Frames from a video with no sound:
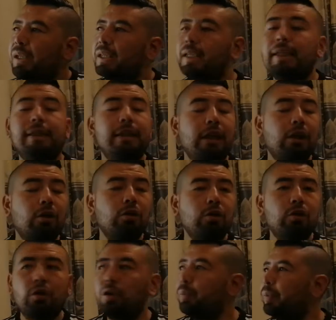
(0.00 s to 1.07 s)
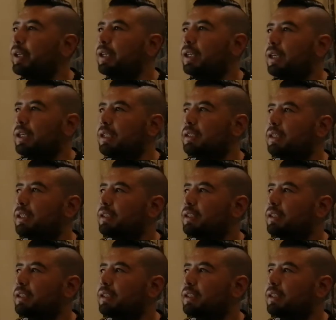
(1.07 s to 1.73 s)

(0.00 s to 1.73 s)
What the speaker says: The second topic is